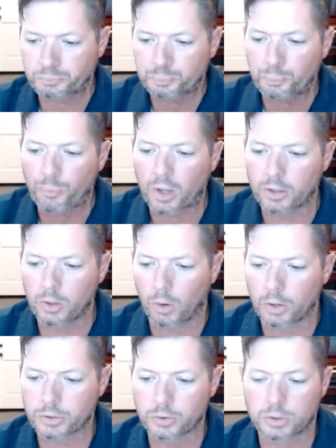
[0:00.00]
you
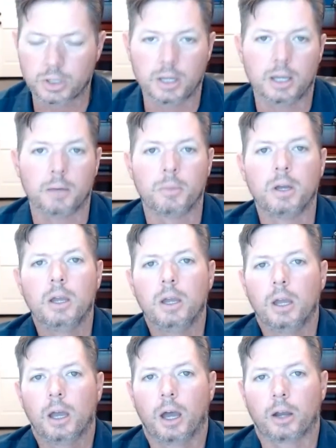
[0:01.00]
also see him
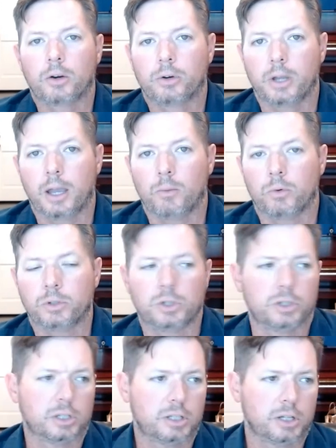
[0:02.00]
create what is
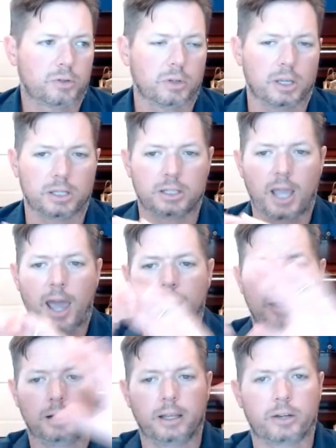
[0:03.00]
essentially a static
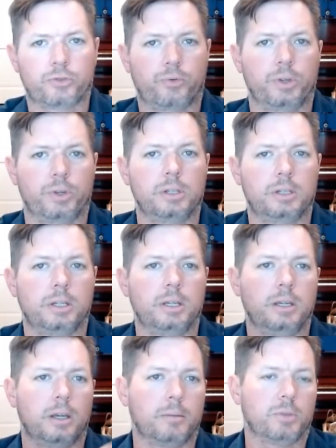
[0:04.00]
electricity
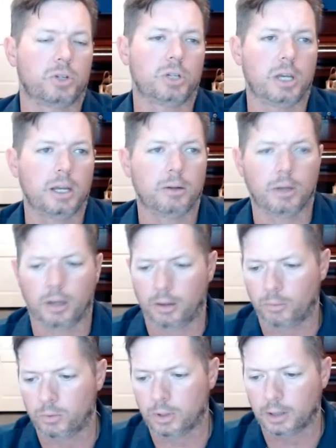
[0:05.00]
machine
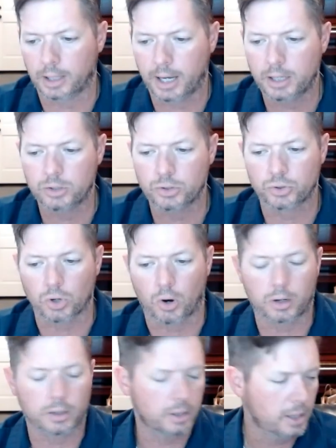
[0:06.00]
with a Leyden jar.